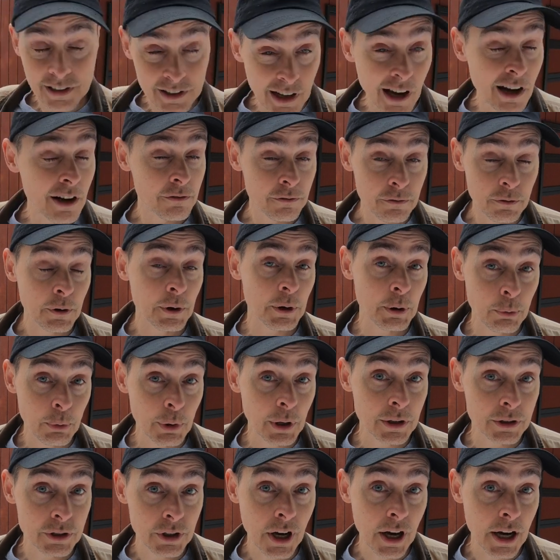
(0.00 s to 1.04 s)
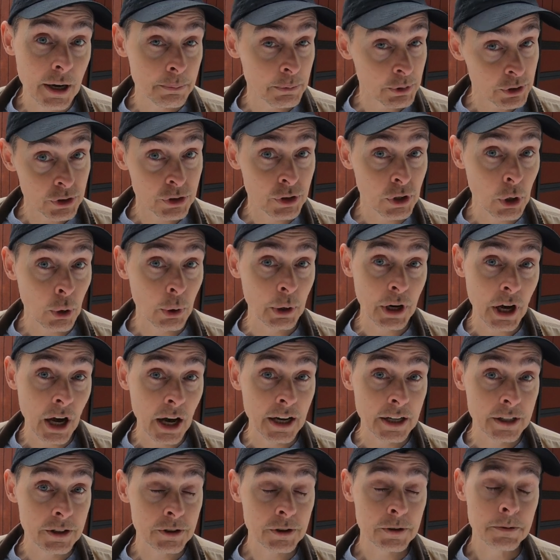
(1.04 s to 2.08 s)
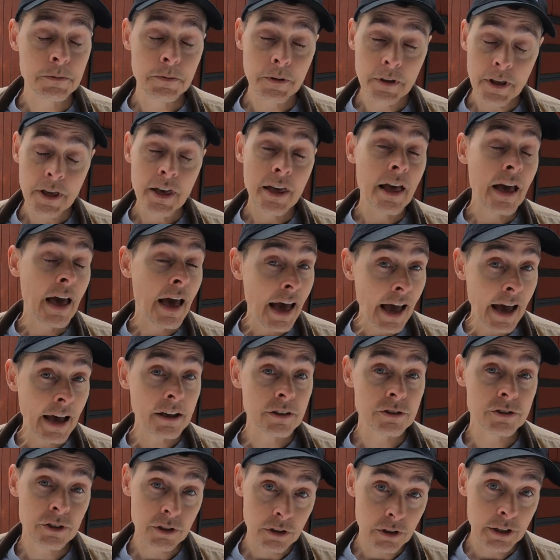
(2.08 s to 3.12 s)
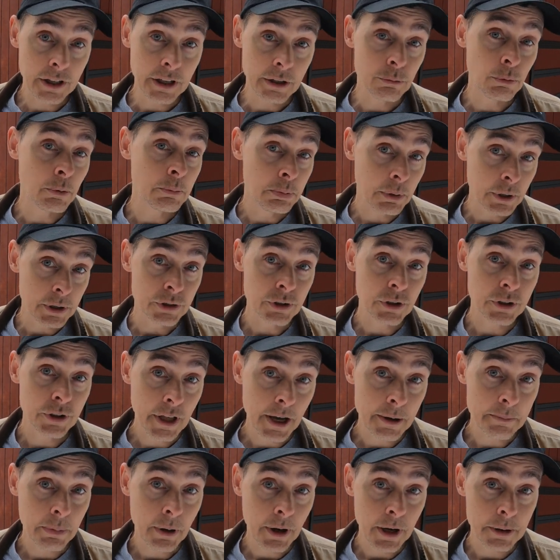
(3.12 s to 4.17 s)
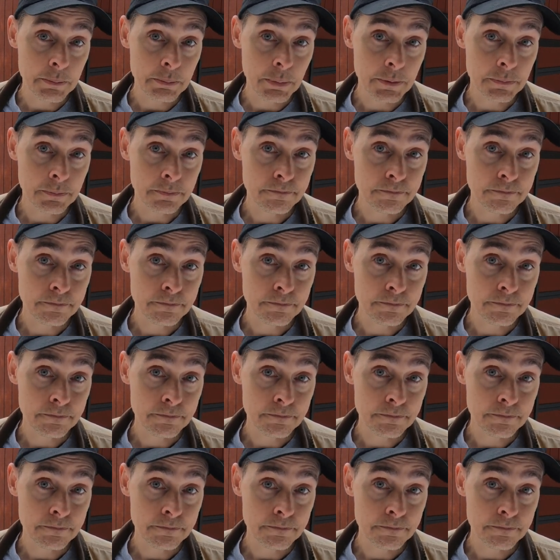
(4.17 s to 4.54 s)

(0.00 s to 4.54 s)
not very well timed snow and ice has delayed replacing that pipe.